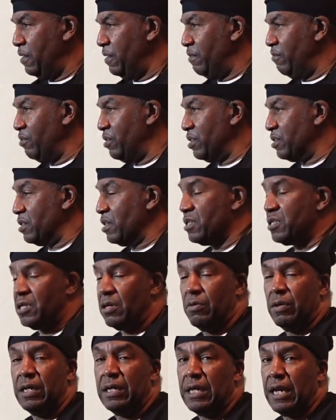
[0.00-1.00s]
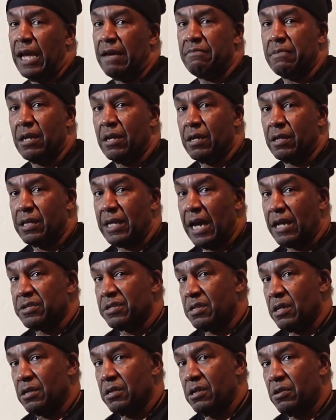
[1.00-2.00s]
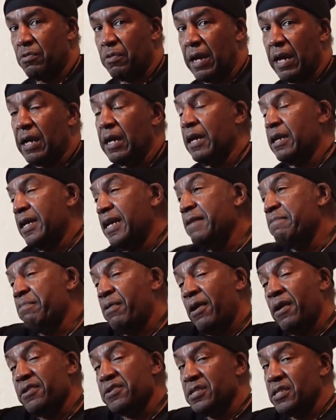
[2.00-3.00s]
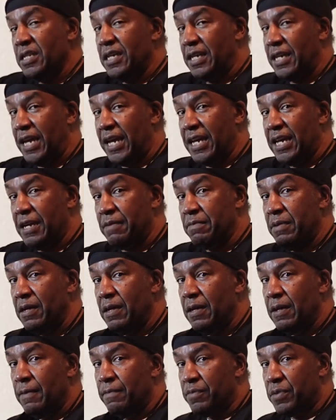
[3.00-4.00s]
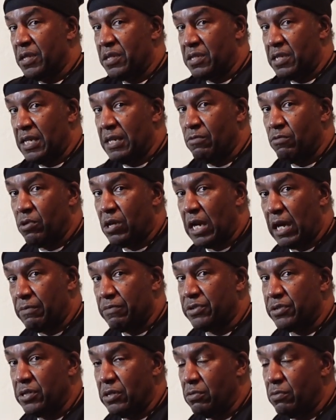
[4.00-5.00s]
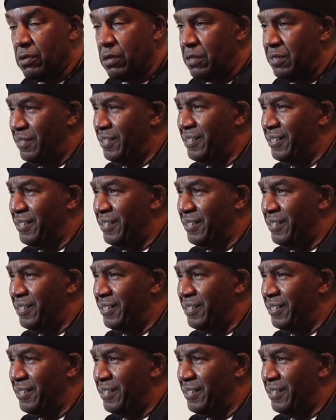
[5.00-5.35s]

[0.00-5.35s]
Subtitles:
What is this? So he gave me a $1,000 grant, and he personally came to see what I was doing.